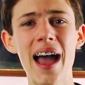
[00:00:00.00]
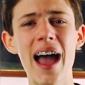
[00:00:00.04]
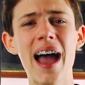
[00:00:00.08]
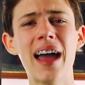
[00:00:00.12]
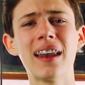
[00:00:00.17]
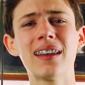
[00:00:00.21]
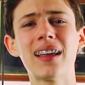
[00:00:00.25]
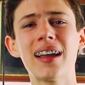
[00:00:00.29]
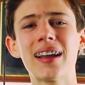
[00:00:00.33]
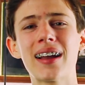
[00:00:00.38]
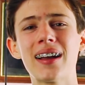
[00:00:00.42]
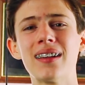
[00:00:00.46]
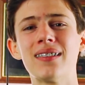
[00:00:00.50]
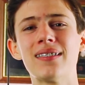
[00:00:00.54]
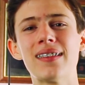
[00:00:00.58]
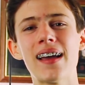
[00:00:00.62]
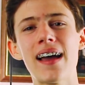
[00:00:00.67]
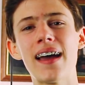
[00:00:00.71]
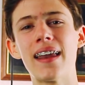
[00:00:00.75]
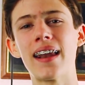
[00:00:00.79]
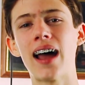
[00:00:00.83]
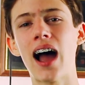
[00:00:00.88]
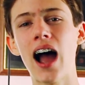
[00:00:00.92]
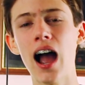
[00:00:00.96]
And like I
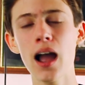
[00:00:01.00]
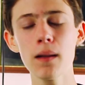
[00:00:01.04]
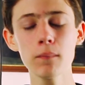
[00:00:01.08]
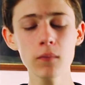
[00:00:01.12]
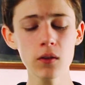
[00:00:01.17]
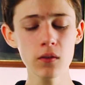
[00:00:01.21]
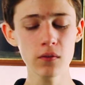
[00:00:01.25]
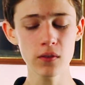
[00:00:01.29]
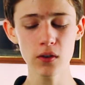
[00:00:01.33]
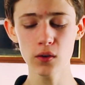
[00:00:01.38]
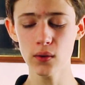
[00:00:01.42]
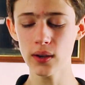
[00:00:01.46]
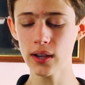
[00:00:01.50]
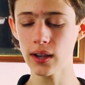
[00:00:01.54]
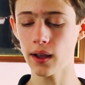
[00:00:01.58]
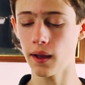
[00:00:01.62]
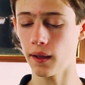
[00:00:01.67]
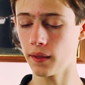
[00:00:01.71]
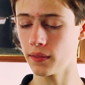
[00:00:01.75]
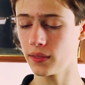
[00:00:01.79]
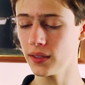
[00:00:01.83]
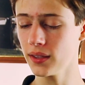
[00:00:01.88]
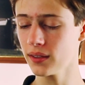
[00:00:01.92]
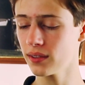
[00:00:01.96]
said, I'm reviewing
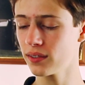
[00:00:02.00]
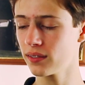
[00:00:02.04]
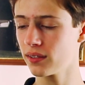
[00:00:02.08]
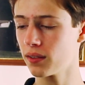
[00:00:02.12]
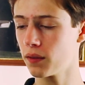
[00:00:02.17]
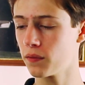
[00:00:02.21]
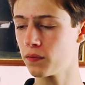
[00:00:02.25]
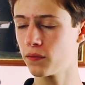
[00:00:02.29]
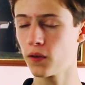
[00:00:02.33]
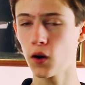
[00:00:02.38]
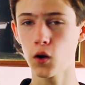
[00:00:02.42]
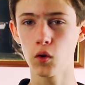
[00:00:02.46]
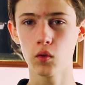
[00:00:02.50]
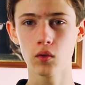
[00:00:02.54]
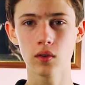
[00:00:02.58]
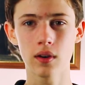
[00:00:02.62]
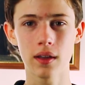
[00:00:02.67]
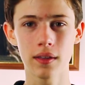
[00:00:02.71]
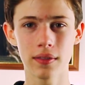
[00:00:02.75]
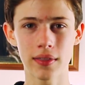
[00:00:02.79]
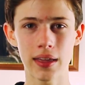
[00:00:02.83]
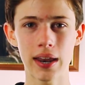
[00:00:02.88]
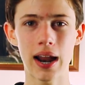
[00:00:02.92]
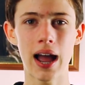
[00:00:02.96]
this phone
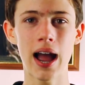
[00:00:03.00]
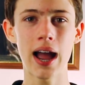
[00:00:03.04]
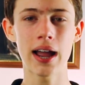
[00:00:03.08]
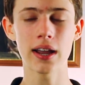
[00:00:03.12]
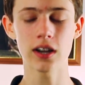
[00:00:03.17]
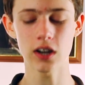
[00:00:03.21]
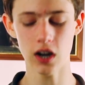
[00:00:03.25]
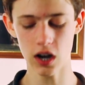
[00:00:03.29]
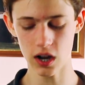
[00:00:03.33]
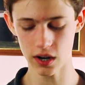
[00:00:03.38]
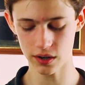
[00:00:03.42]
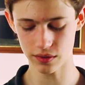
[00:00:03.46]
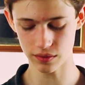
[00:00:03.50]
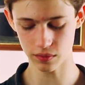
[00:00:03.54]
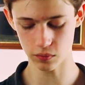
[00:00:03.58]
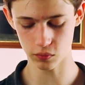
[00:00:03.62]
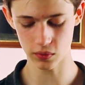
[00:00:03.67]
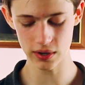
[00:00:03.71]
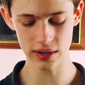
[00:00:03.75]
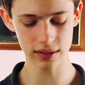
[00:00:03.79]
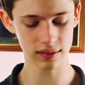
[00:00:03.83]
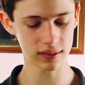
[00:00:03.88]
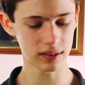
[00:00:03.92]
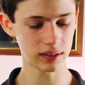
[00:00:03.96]
that I got
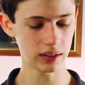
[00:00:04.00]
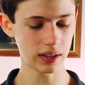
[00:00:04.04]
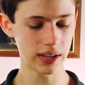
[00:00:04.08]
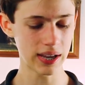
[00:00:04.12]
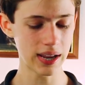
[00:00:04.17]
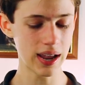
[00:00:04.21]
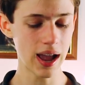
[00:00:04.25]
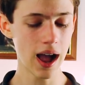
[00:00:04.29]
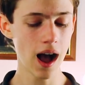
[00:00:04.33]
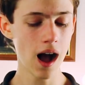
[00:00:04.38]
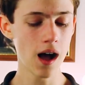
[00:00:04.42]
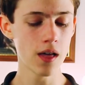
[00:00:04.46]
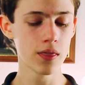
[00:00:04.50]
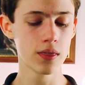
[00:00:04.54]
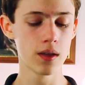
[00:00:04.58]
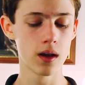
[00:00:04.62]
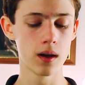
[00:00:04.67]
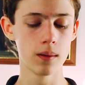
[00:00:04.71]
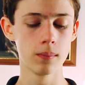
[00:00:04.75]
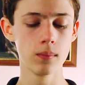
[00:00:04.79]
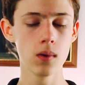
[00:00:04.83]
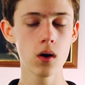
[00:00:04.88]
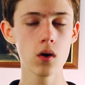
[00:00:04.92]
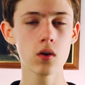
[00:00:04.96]
recently,
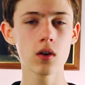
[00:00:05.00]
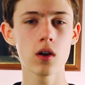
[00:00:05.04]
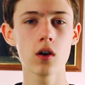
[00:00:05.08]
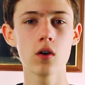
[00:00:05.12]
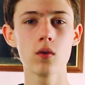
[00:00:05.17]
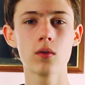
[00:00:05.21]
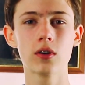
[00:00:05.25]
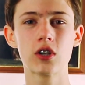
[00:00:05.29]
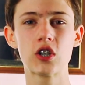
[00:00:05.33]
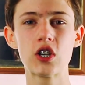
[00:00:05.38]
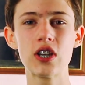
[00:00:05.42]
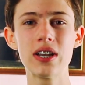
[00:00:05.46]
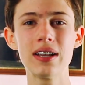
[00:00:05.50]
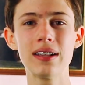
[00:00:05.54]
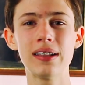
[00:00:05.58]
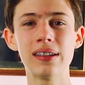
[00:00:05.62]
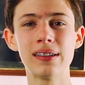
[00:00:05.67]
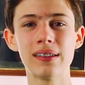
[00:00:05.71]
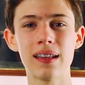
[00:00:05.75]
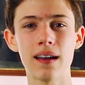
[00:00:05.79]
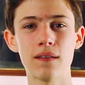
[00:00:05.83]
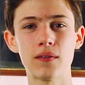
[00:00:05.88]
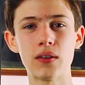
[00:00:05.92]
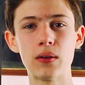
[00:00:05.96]
the Moto
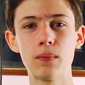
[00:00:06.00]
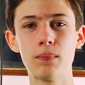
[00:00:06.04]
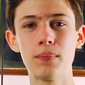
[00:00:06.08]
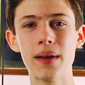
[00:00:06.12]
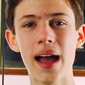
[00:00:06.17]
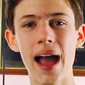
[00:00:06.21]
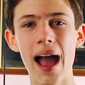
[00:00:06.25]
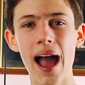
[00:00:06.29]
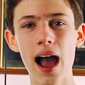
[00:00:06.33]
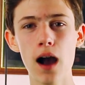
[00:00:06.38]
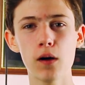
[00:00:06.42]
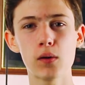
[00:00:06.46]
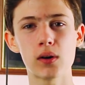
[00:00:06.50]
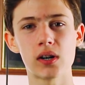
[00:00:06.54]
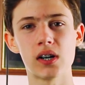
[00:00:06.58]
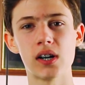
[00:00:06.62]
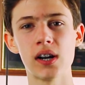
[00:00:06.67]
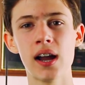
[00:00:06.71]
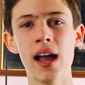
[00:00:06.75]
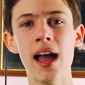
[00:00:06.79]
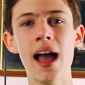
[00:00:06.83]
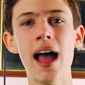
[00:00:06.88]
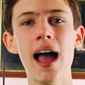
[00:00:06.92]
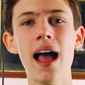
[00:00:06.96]
G7 Power.